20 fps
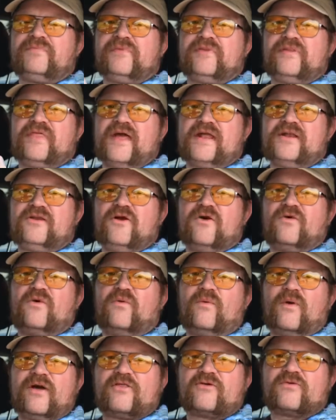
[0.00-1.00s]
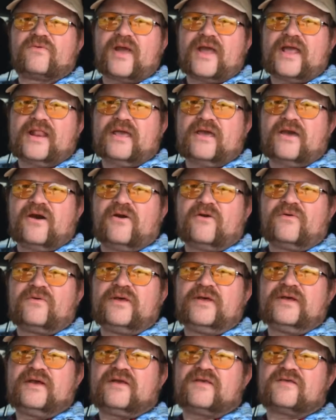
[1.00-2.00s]
that NOAA weather radio
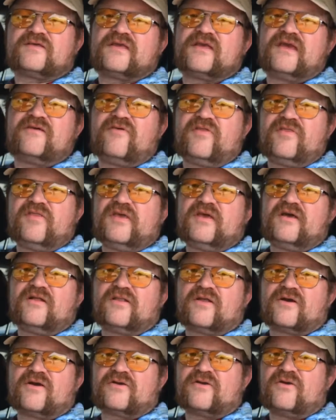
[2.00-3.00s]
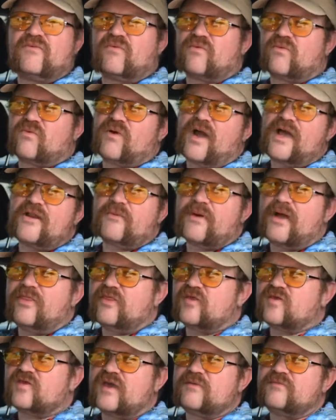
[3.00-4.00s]
is given the alert right around
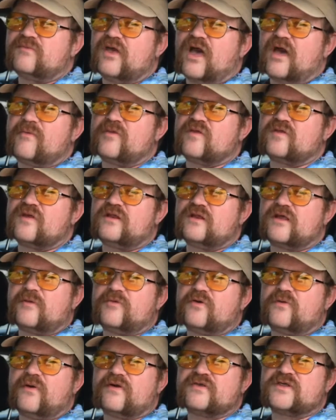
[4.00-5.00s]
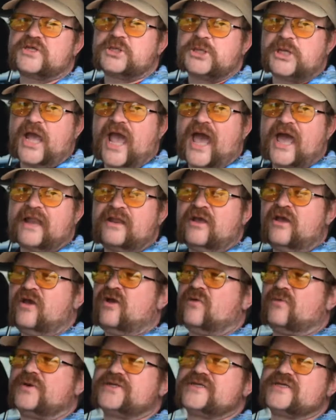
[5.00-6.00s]
the same time as NWS chat,
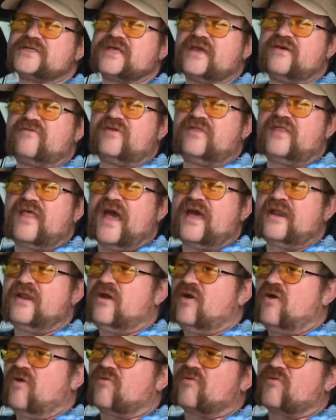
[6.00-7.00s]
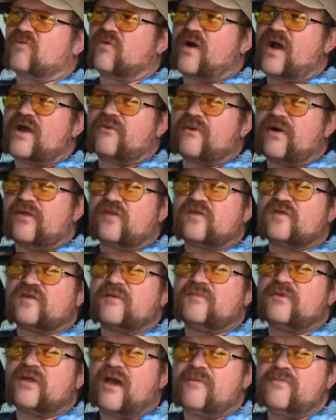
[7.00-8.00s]
which is given that right around the
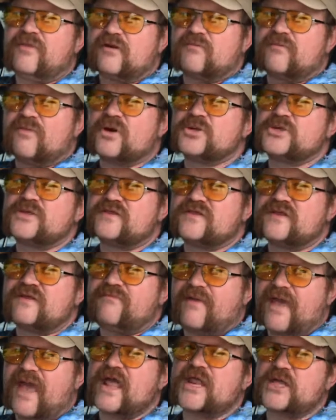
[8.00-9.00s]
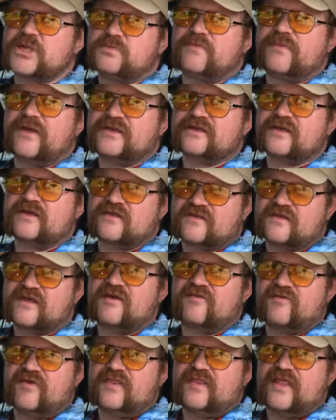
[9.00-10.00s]
same time that emergency management is
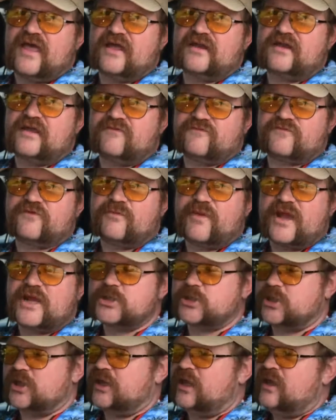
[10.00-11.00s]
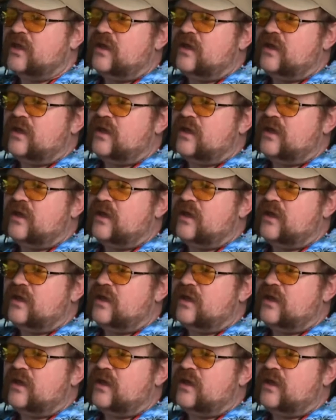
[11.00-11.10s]
given that information.